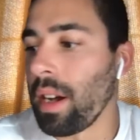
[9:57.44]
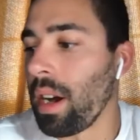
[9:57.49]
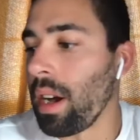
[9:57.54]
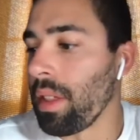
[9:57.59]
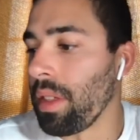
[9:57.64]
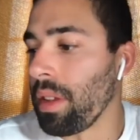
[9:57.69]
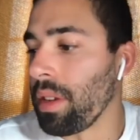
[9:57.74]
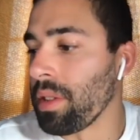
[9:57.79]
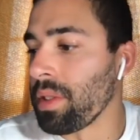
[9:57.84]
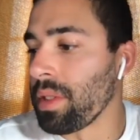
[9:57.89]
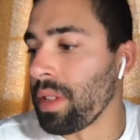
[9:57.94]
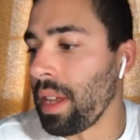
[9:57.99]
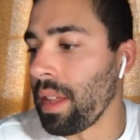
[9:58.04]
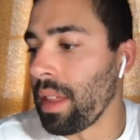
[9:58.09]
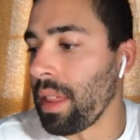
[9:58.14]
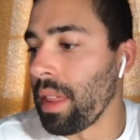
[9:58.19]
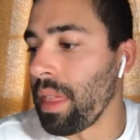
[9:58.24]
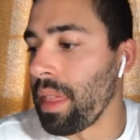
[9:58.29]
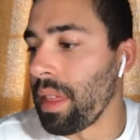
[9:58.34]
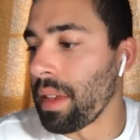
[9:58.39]

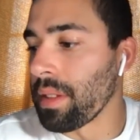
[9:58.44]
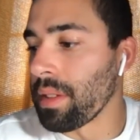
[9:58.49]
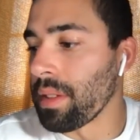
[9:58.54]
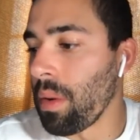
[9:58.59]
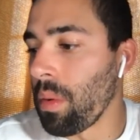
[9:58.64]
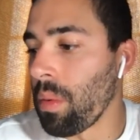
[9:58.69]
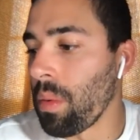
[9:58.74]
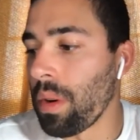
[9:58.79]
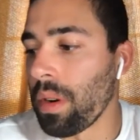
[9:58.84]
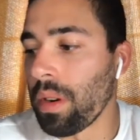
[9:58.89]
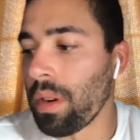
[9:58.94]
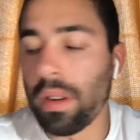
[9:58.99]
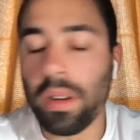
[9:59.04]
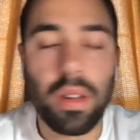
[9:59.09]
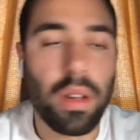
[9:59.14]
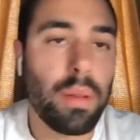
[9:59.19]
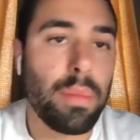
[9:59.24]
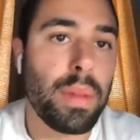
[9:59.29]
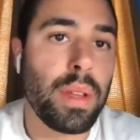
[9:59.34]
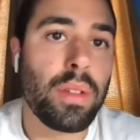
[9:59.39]
understand the things that we're
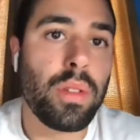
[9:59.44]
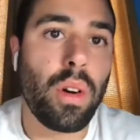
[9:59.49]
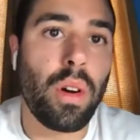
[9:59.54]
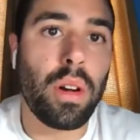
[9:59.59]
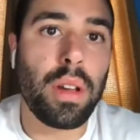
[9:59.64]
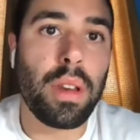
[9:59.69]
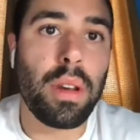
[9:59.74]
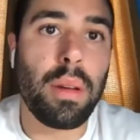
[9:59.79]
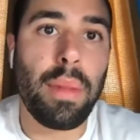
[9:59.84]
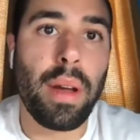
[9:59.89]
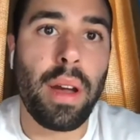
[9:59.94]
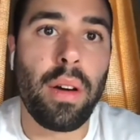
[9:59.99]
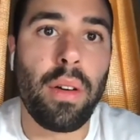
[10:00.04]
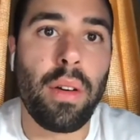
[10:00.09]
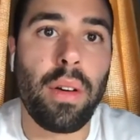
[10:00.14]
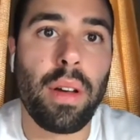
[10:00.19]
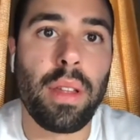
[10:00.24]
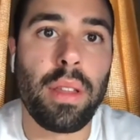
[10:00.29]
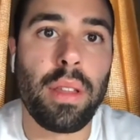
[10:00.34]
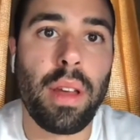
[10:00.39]
going to be talking about
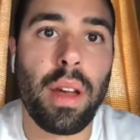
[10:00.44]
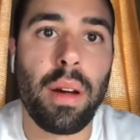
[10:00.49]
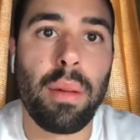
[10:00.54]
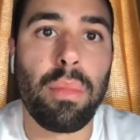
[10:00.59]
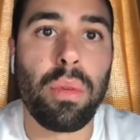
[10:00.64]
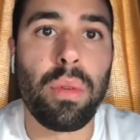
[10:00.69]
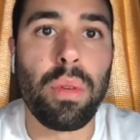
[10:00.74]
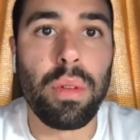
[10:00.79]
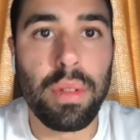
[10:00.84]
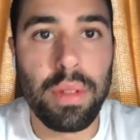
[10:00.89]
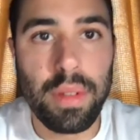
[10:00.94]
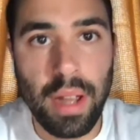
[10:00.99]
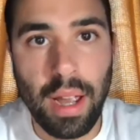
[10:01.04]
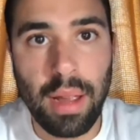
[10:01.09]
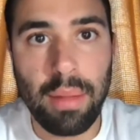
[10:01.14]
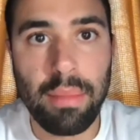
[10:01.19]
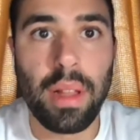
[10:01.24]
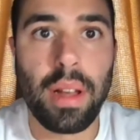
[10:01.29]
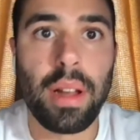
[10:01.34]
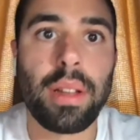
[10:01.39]
and how important
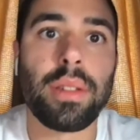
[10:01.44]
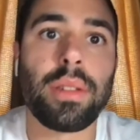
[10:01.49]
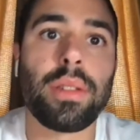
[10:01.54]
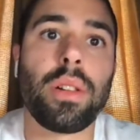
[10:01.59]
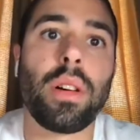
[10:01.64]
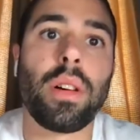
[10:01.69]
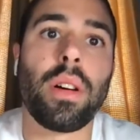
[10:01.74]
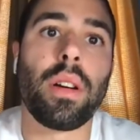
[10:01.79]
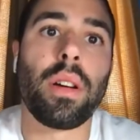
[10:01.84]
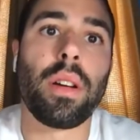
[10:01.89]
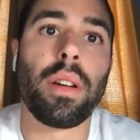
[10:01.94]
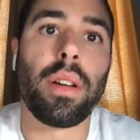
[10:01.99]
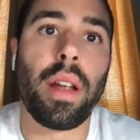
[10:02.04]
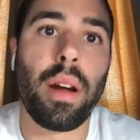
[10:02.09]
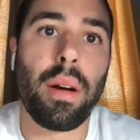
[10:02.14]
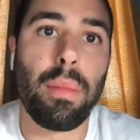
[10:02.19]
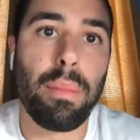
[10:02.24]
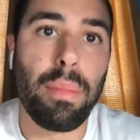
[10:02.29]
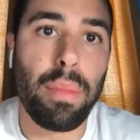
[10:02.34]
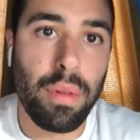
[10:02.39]
timelines are and
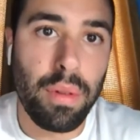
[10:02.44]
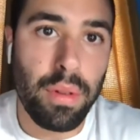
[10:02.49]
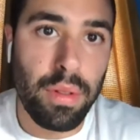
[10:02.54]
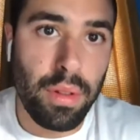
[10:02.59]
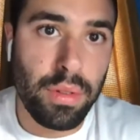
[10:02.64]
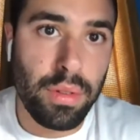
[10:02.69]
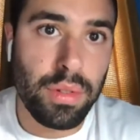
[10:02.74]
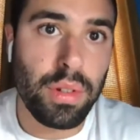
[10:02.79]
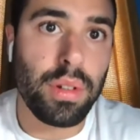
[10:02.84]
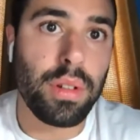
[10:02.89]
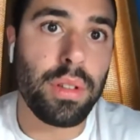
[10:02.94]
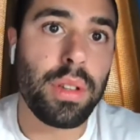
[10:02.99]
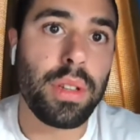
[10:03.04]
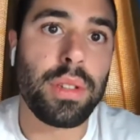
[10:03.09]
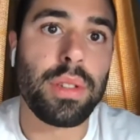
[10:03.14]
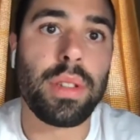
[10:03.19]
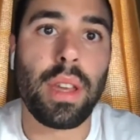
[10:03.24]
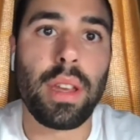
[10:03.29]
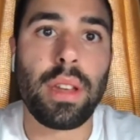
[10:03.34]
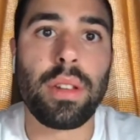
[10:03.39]
how important those early
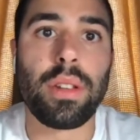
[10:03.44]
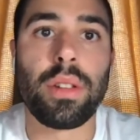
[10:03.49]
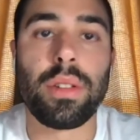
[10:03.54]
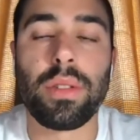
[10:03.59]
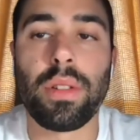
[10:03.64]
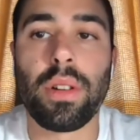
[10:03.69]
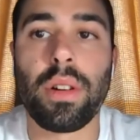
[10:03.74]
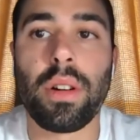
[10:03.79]
stages